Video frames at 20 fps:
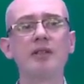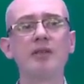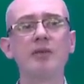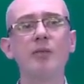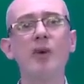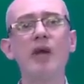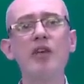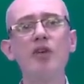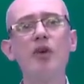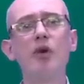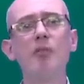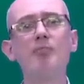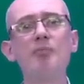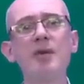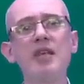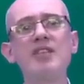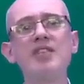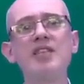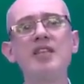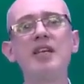When you're
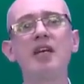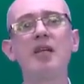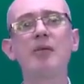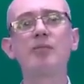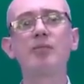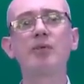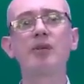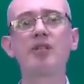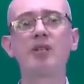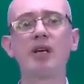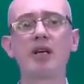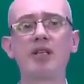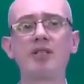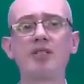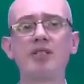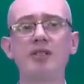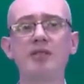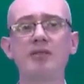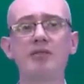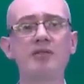busy and
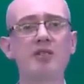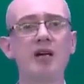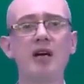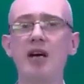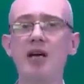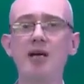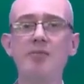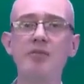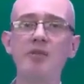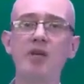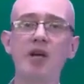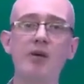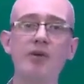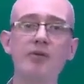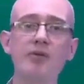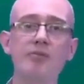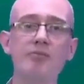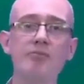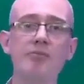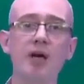productive, time
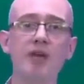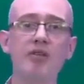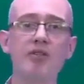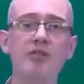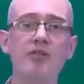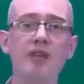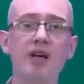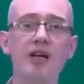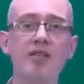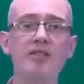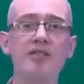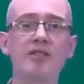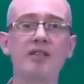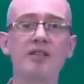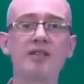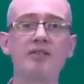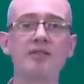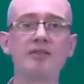goes much faster.